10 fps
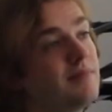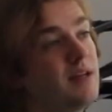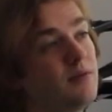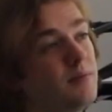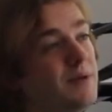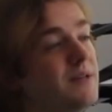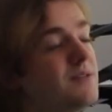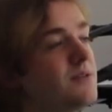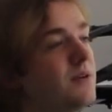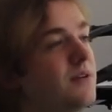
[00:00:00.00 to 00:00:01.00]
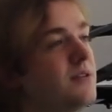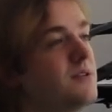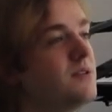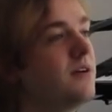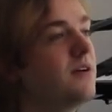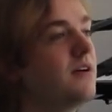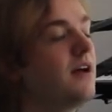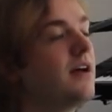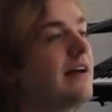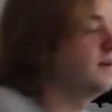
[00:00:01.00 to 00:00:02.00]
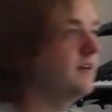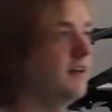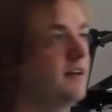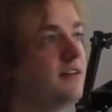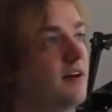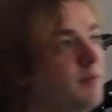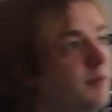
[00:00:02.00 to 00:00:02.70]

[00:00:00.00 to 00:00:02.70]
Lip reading: And repeats throughout the song. Okay, a lot